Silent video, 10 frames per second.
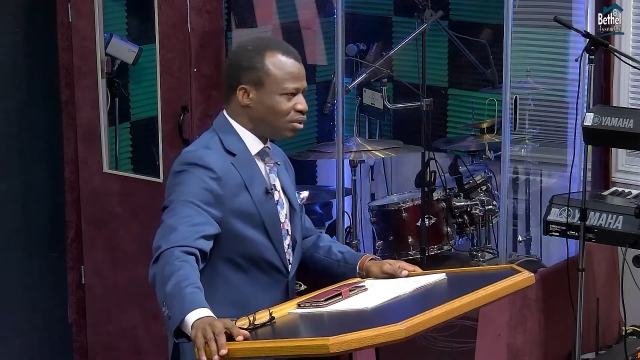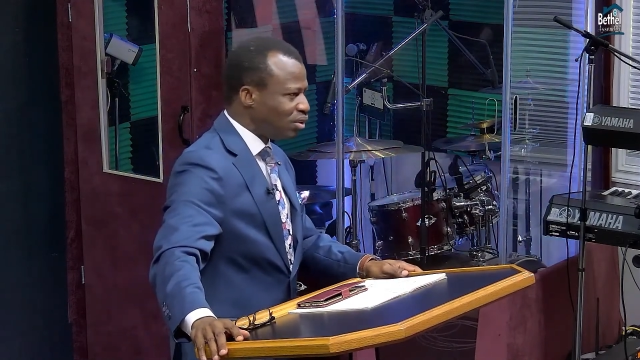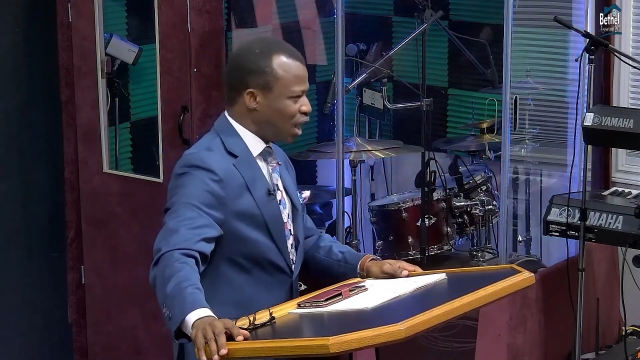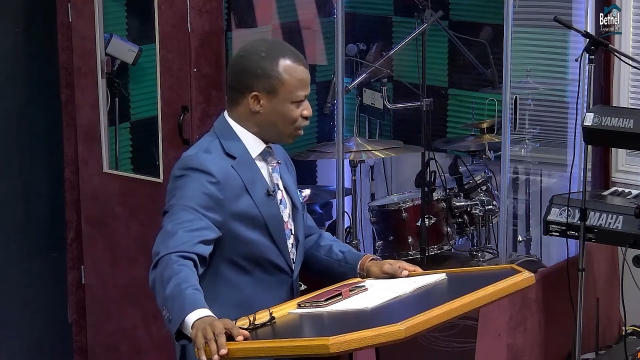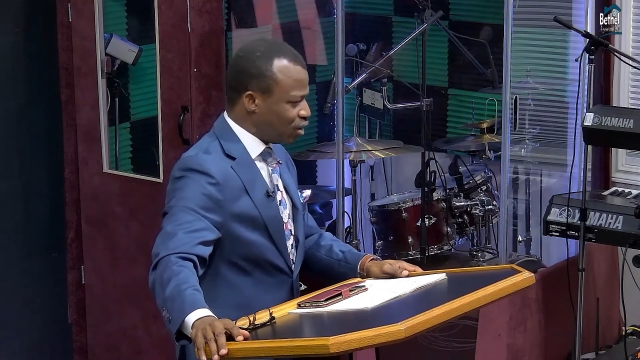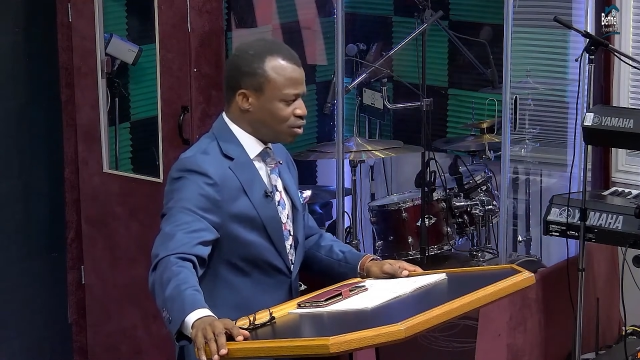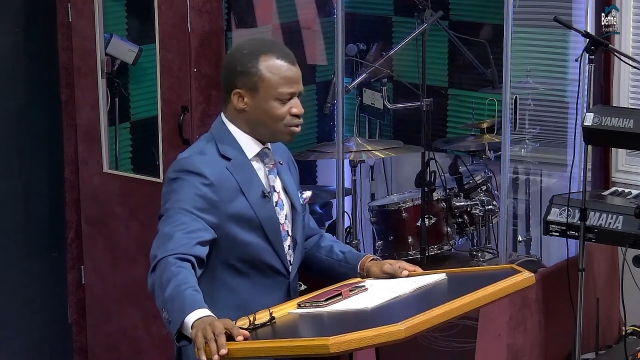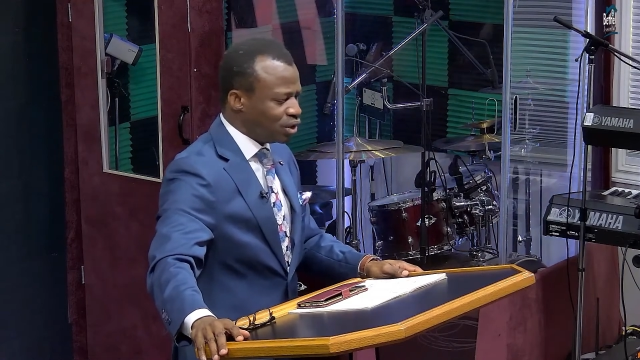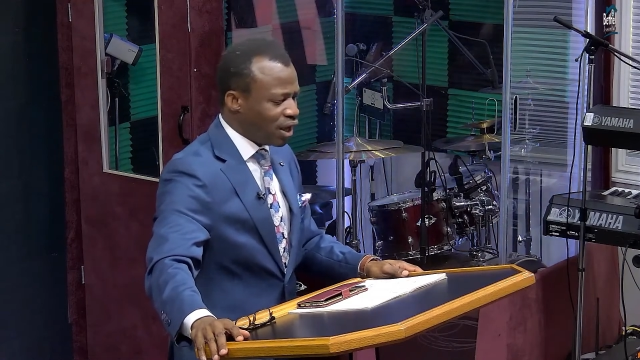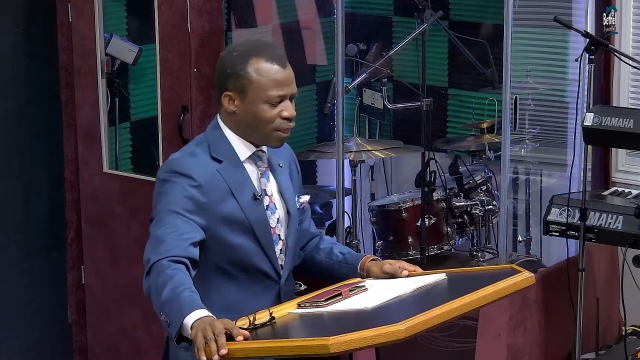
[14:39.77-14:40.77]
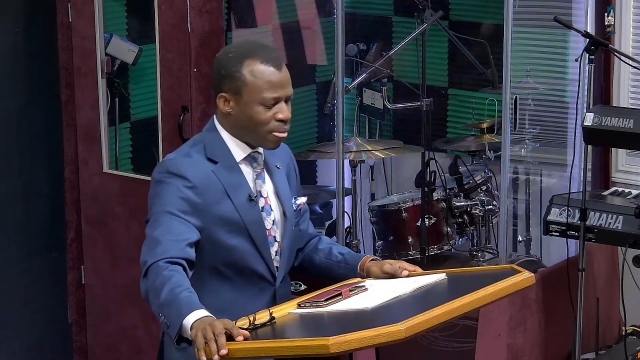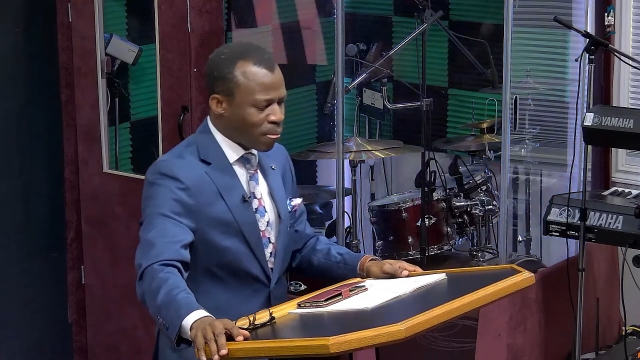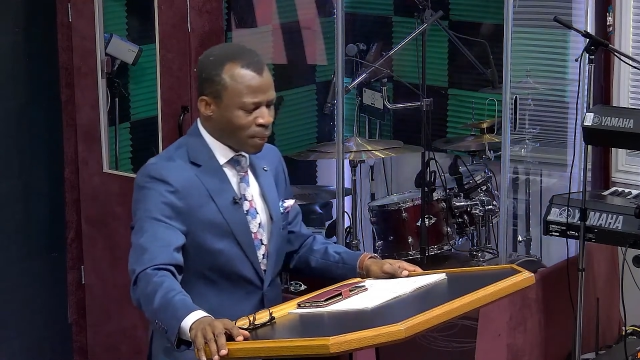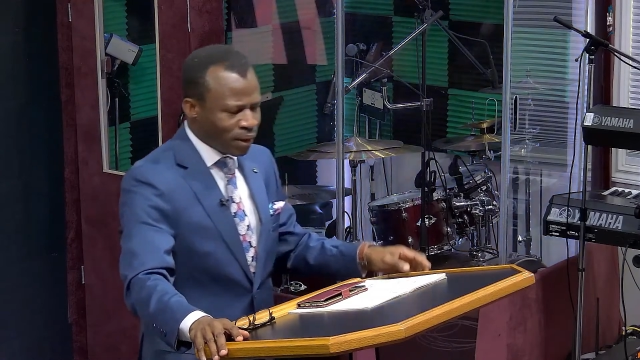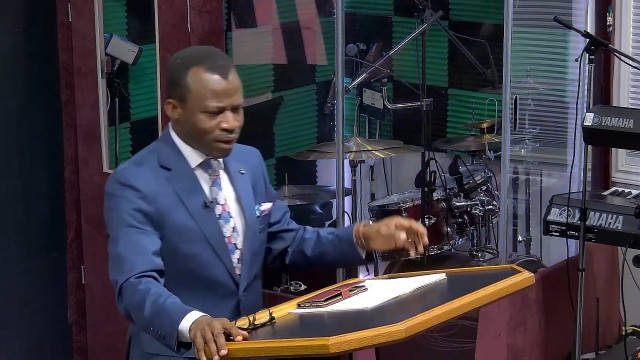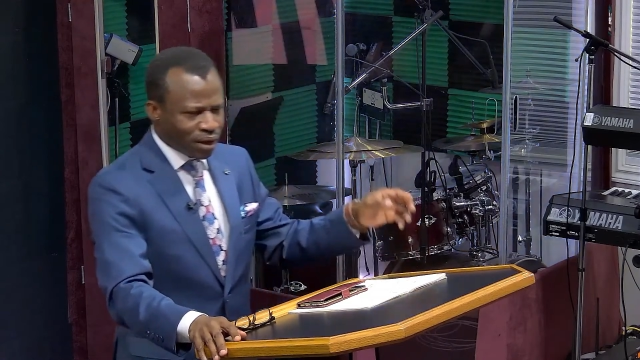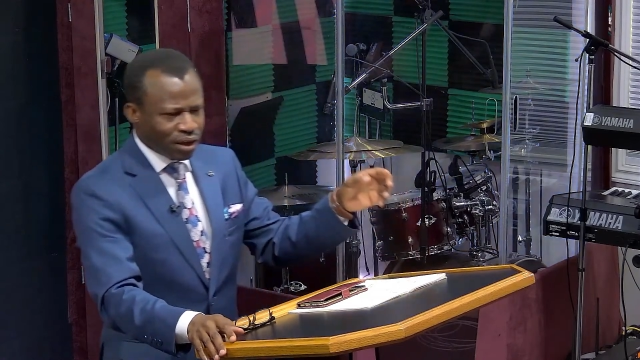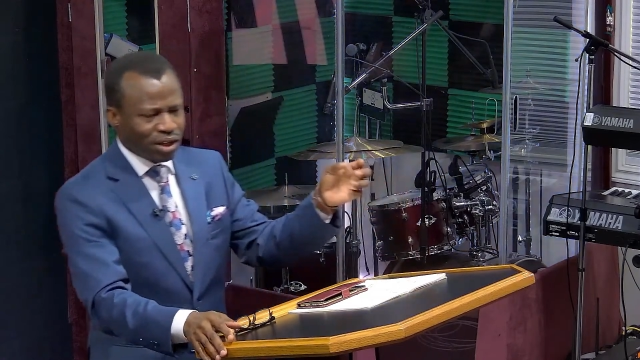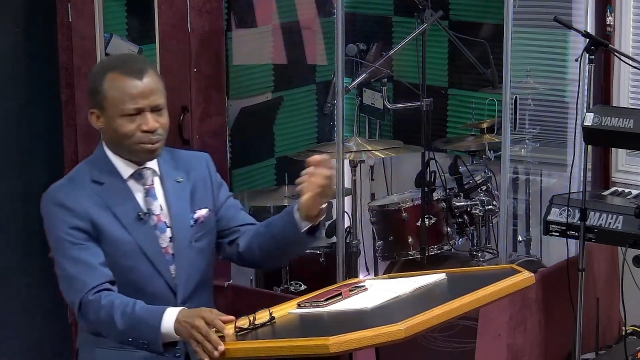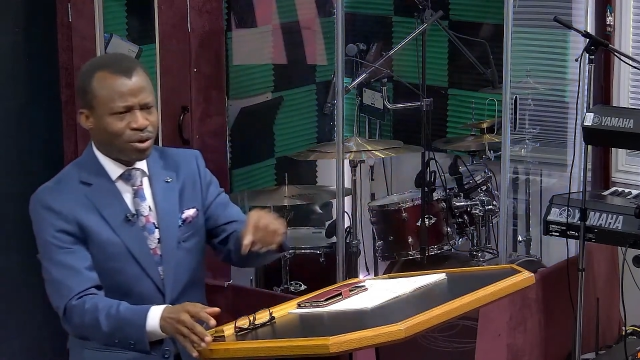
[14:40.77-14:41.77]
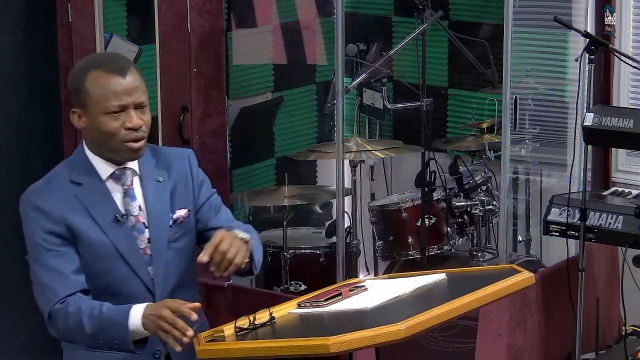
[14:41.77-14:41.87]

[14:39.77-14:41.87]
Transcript: Hallelujah. In the book